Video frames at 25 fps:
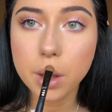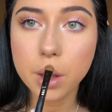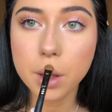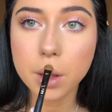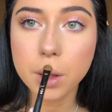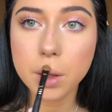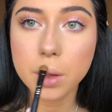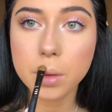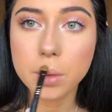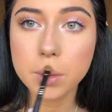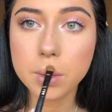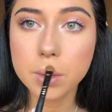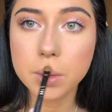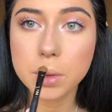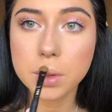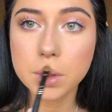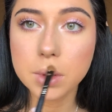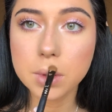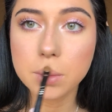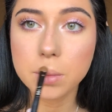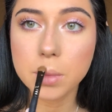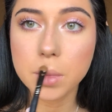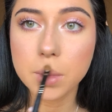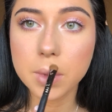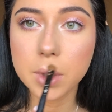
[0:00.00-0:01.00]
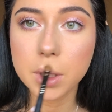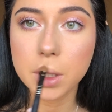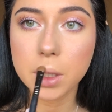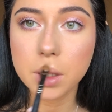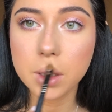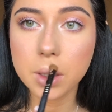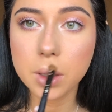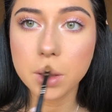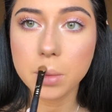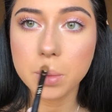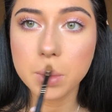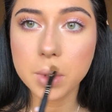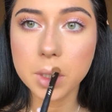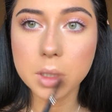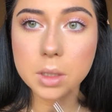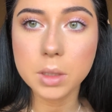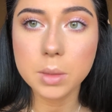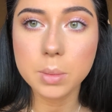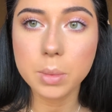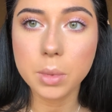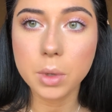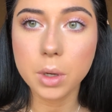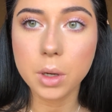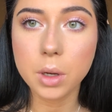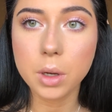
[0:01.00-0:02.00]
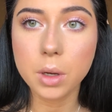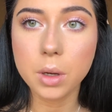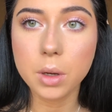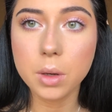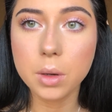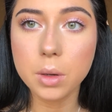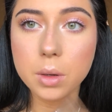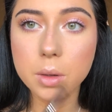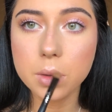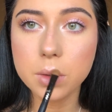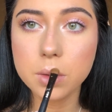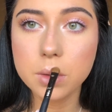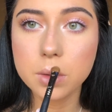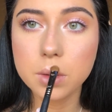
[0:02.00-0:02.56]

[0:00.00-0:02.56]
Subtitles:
And I'm going to put some of my Cupid's bow.